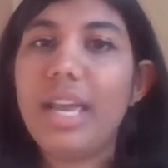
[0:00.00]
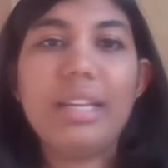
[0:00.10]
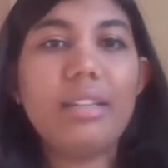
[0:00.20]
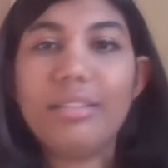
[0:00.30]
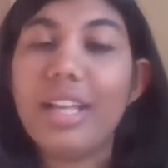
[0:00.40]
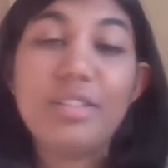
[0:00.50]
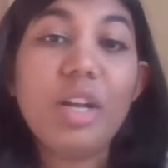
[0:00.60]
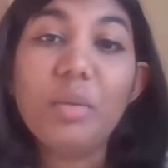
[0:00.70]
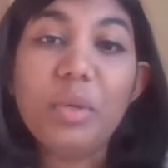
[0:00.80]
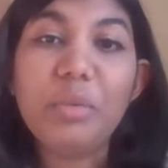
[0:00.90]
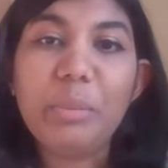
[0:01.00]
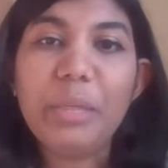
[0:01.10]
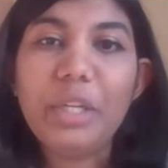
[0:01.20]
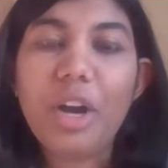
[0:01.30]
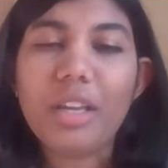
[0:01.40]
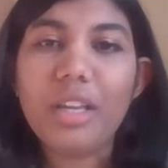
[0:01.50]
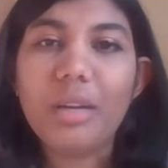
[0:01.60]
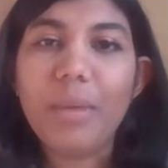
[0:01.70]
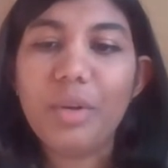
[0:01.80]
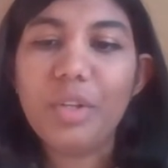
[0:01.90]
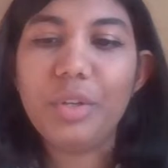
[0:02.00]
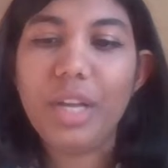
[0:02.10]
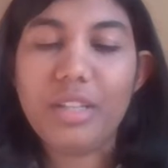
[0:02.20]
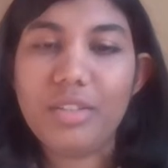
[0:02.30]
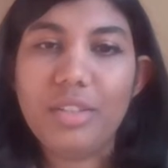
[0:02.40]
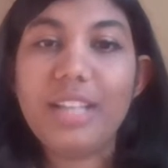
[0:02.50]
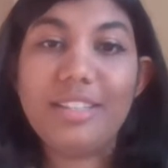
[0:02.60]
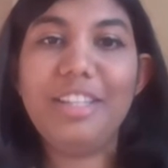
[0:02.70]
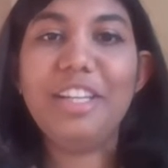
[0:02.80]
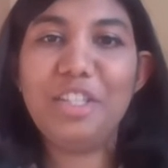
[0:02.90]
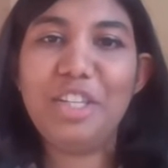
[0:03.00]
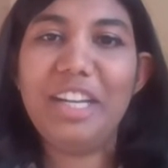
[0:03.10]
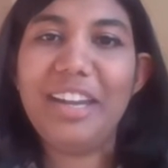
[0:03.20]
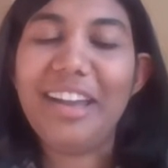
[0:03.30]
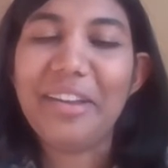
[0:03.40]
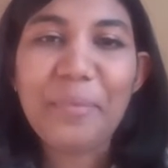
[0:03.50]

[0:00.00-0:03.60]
And that's all we would be talking about today. So that's the agenda.